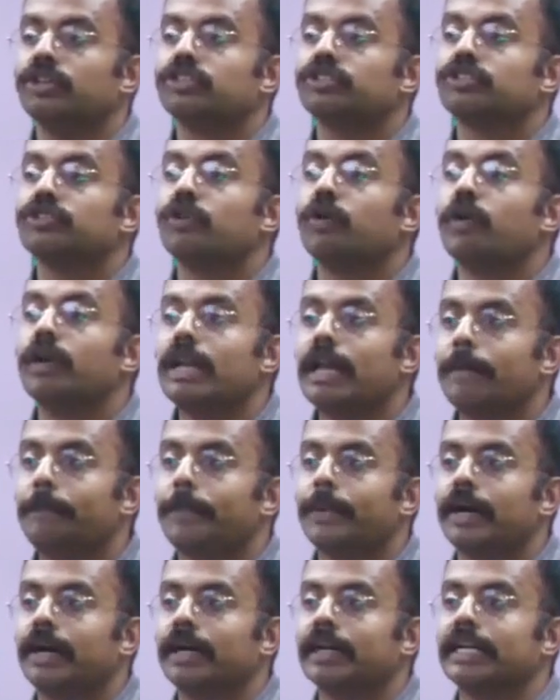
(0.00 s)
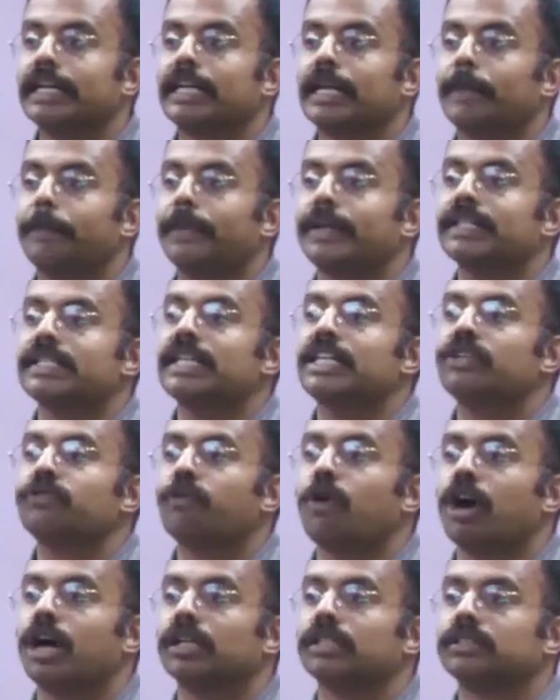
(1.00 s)
Snow leopard, it represents
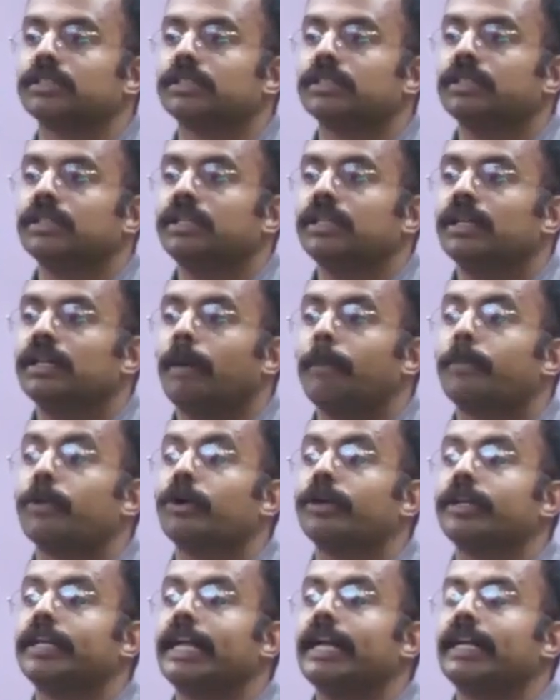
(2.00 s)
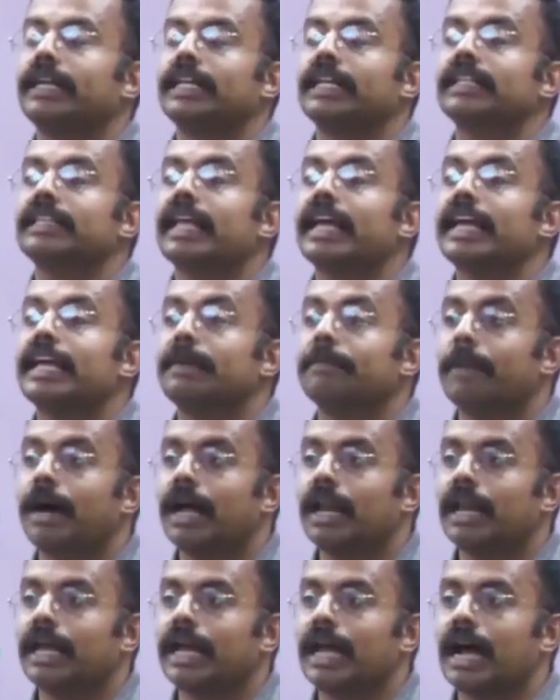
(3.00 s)
what? Protecting the
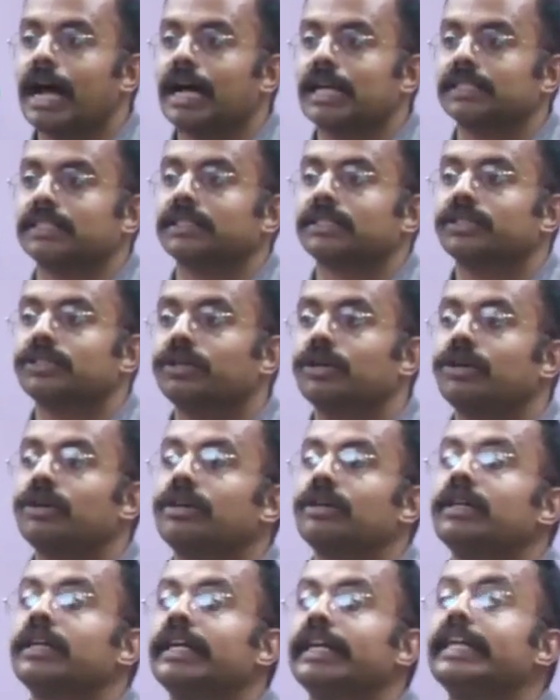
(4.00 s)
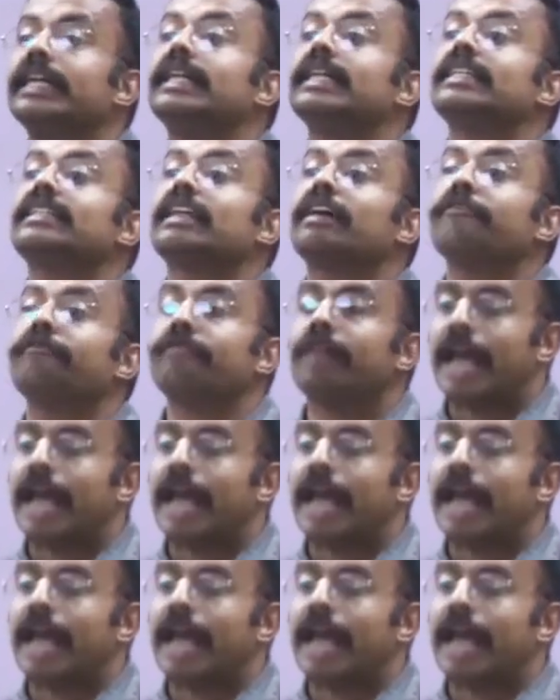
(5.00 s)
Himalayas. So it is a